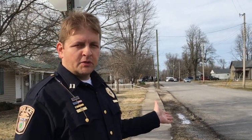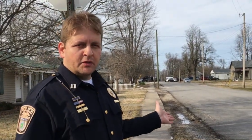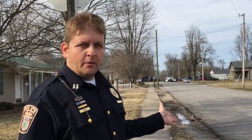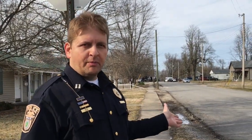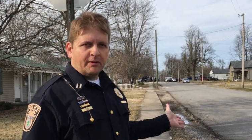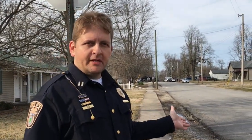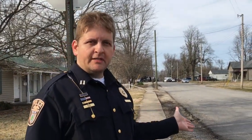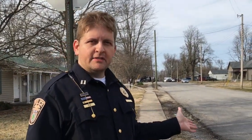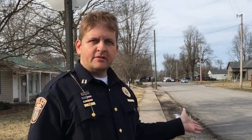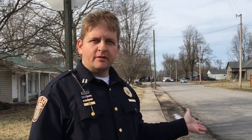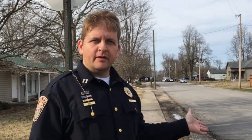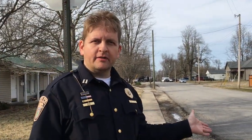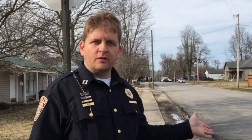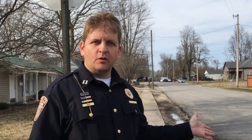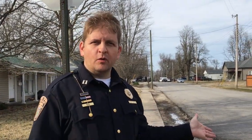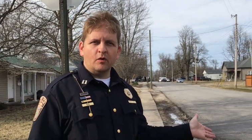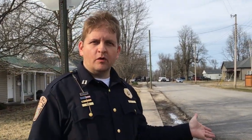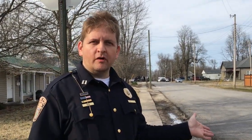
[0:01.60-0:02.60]
Angel Police are
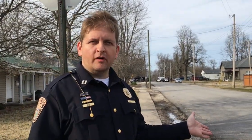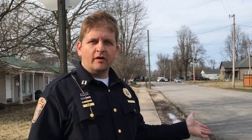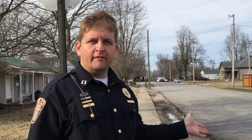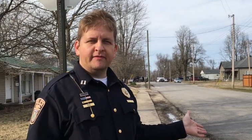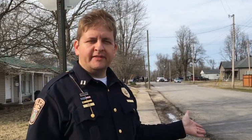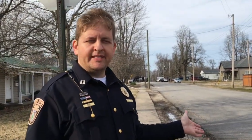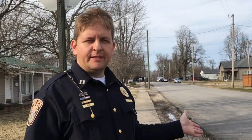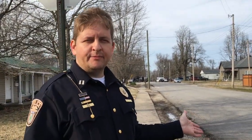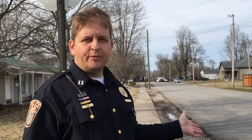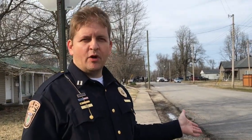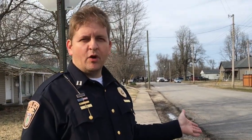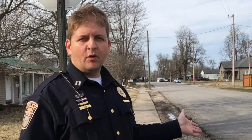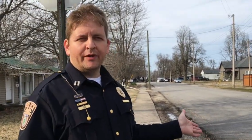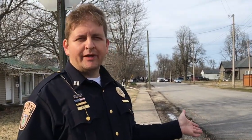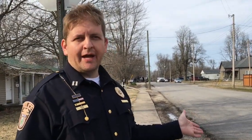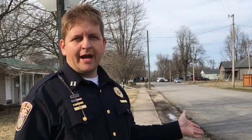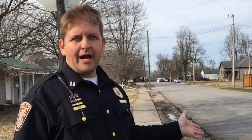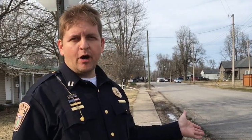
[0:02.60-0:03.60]
at the corner of
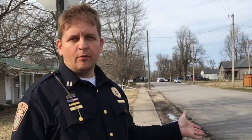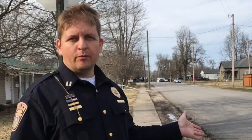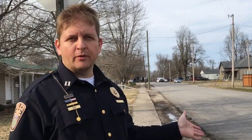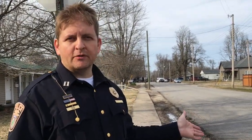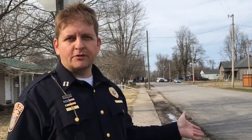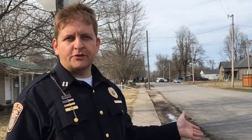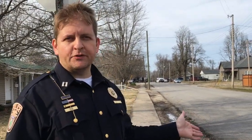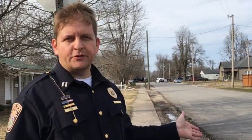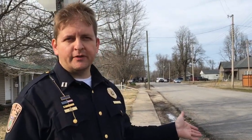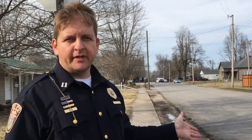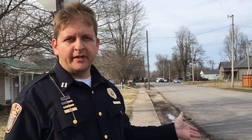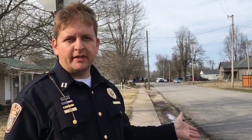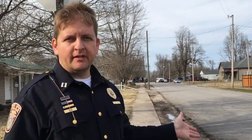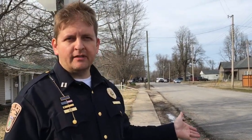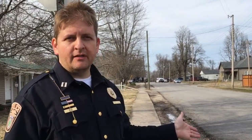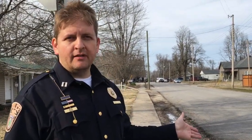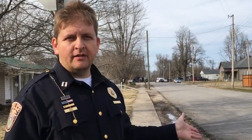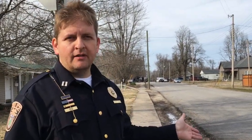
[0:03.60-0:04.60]
Depot and Halbert Street.
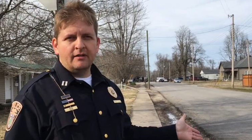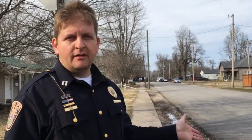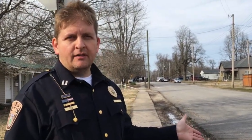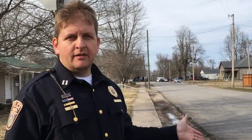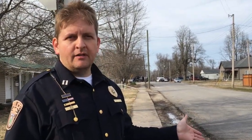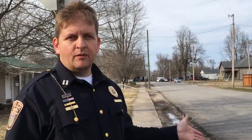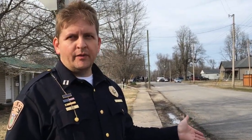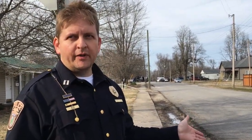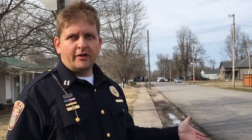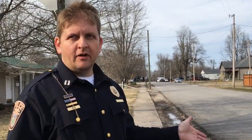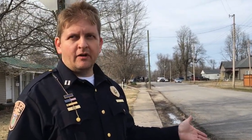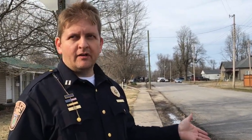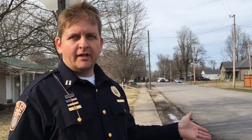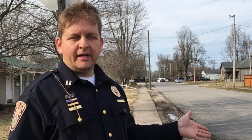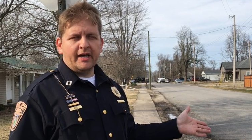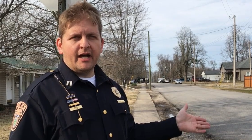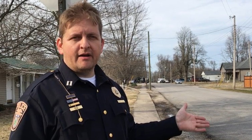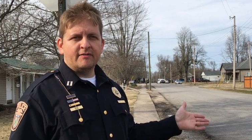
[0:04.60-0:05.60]
We
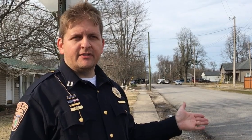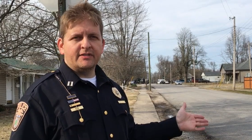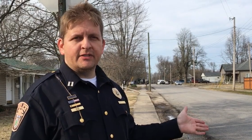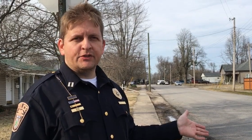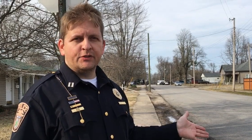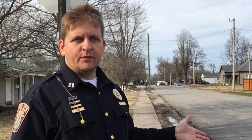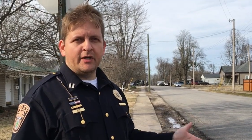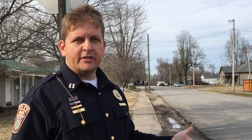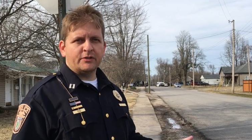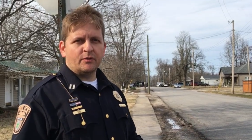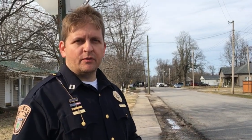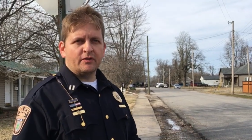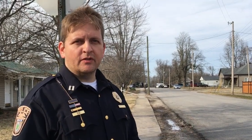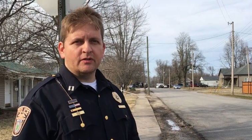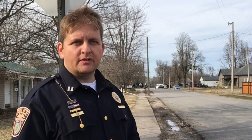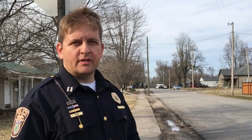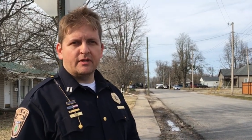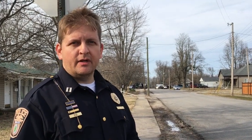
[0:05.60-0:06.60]
currently have a situation
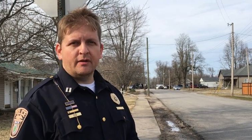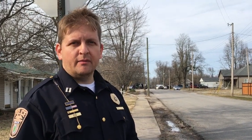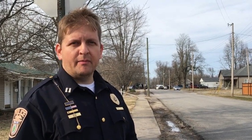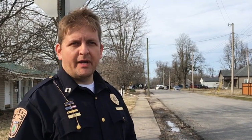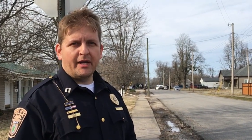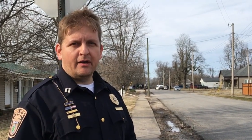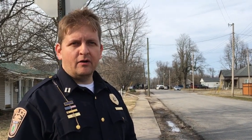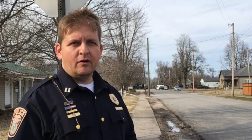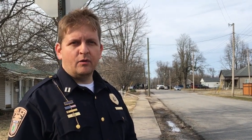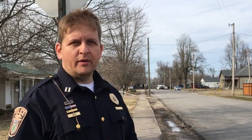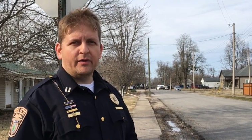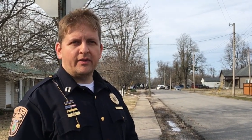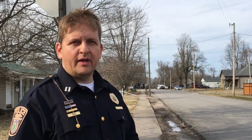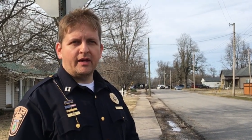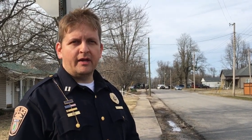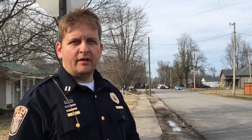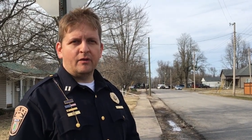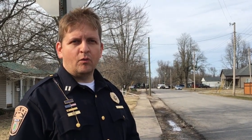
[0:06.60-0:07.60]
where there's a male with
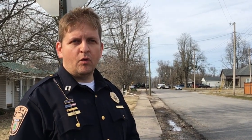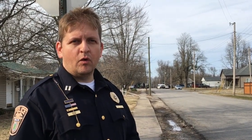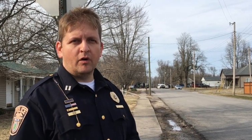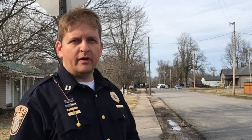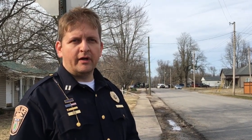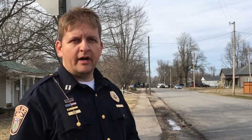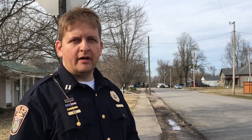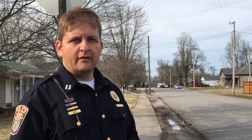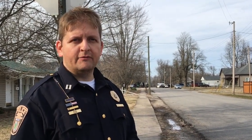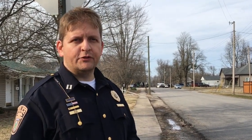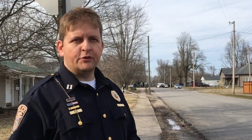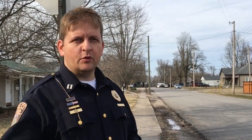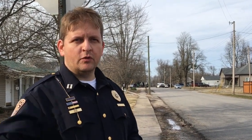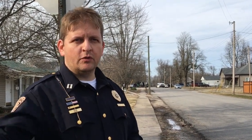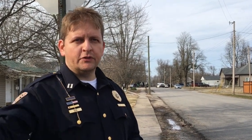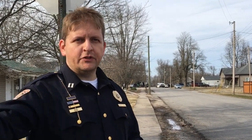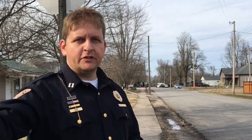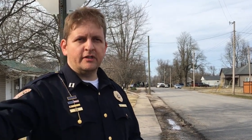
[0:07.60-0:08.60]
a warrant out of
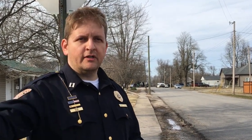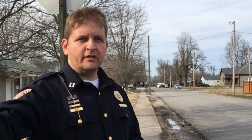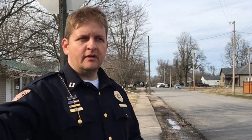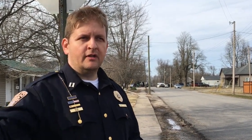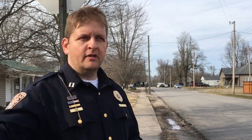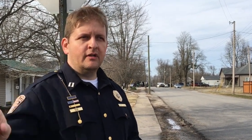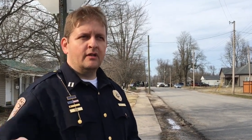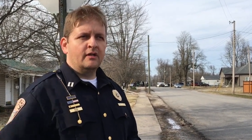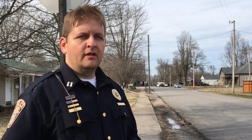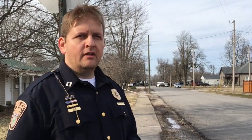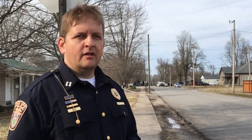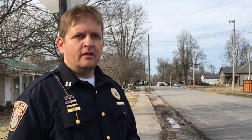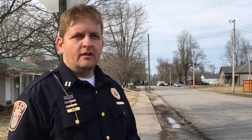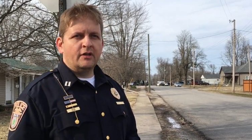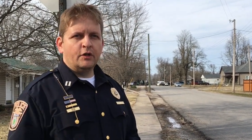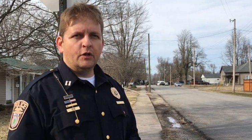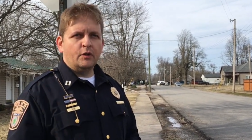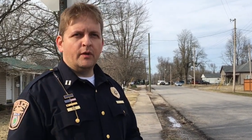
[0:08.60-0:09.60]
Georgia
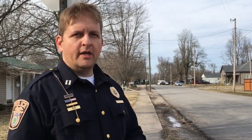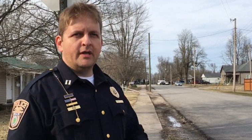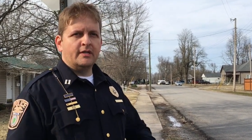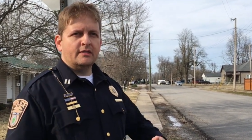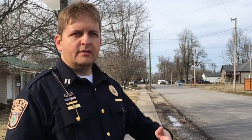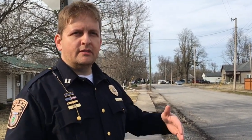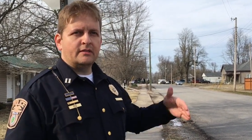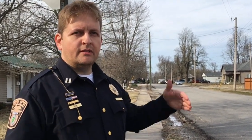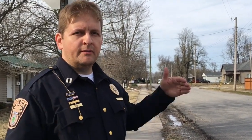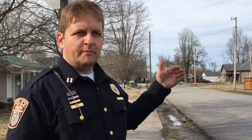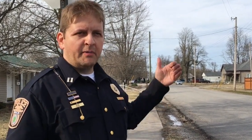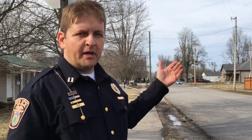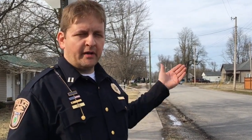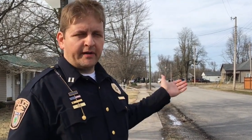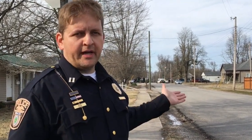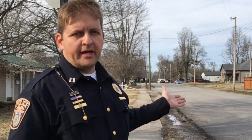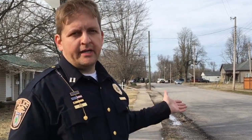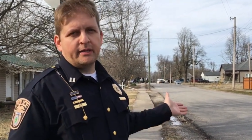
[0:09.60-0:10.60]
who has
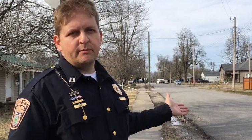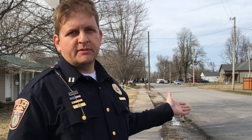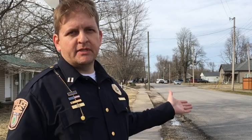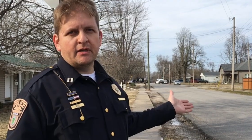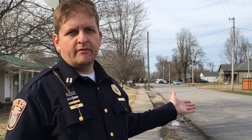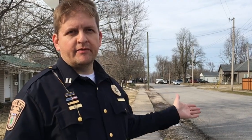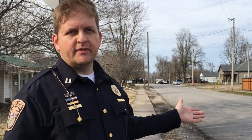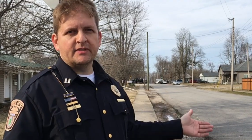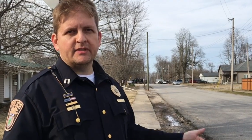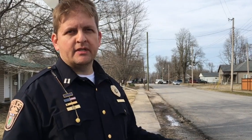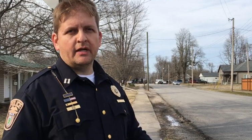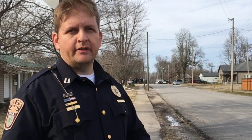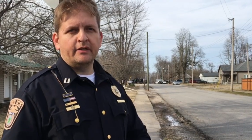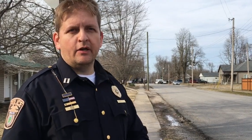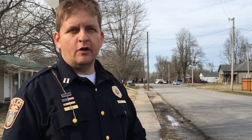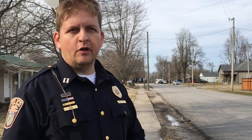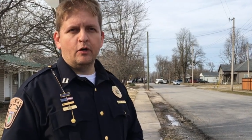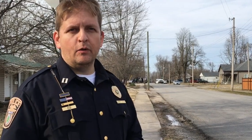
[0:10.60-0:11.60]
barricaded himself
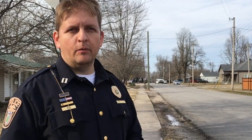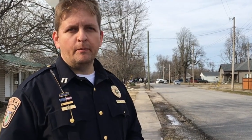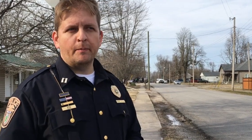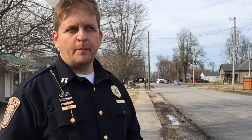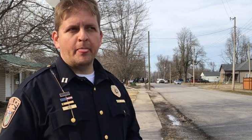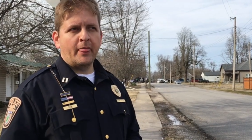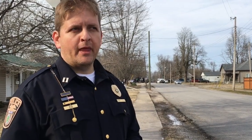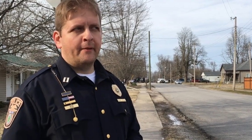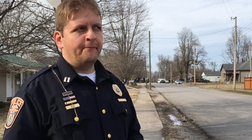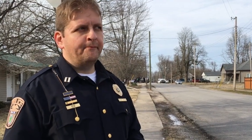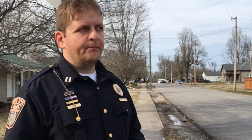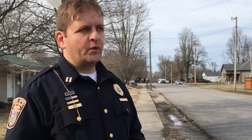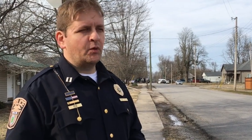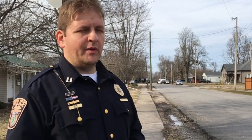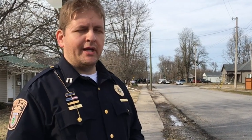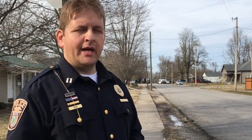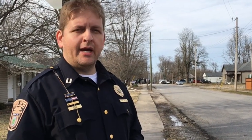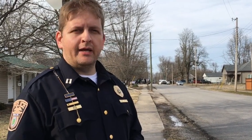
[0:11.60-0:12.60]
inside the
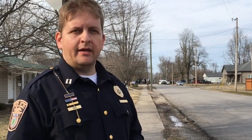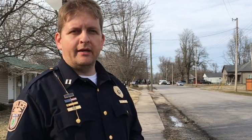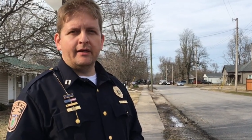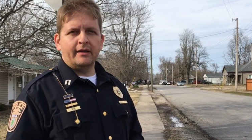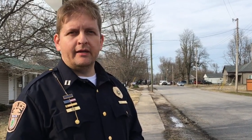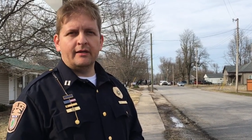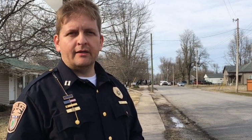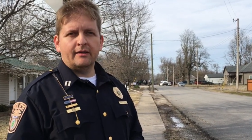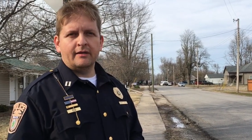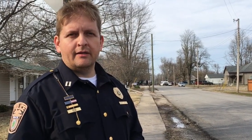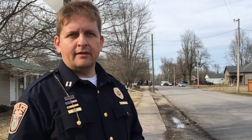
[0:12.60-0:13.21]
home. We had a